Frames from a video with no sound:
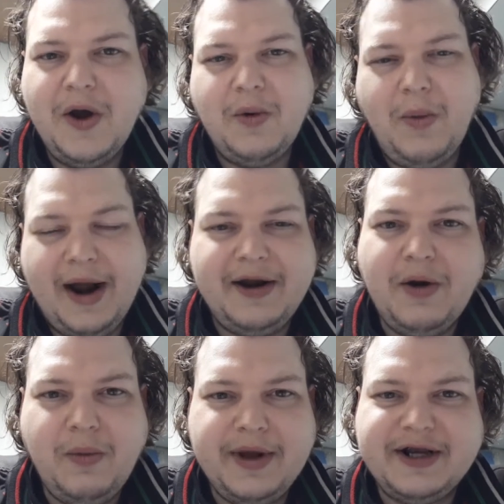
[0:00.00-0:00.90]
why
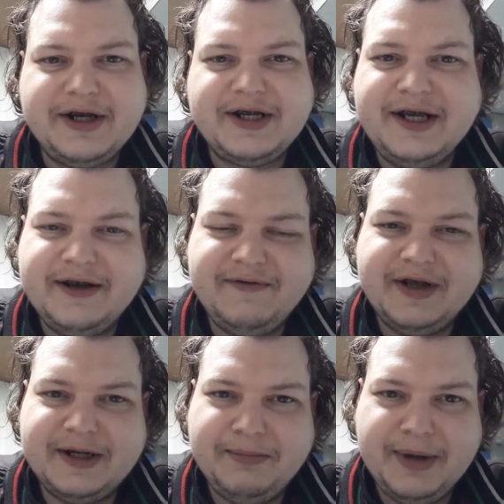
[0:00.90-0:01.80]
don't we just give
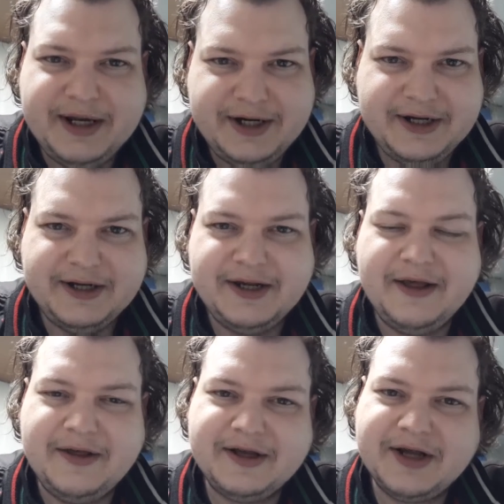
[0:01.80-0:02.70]
these bitches
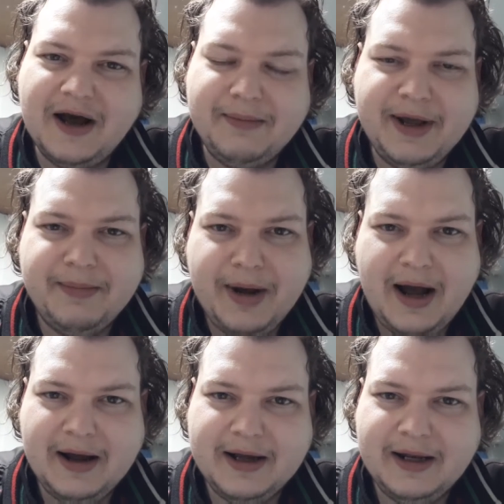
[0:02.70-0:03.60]
the zombie
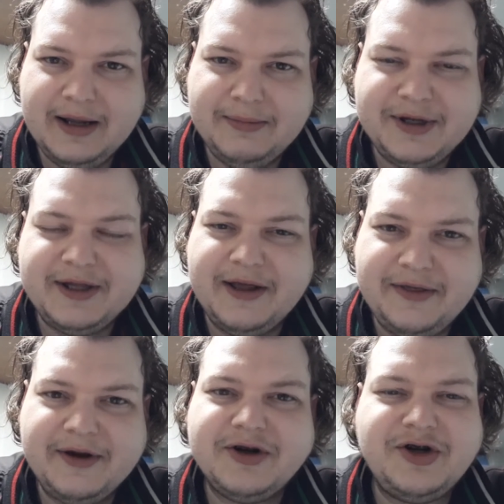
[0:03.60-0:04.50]
apocalypse that
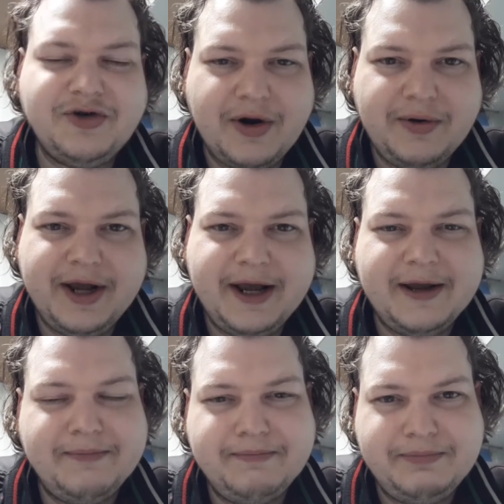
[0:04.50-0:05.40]
they're stroking
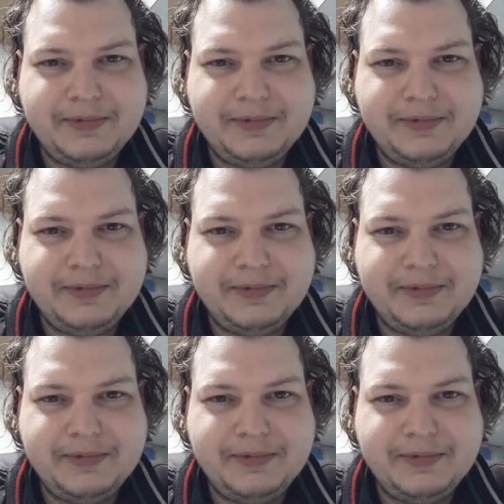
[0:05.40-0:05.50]
and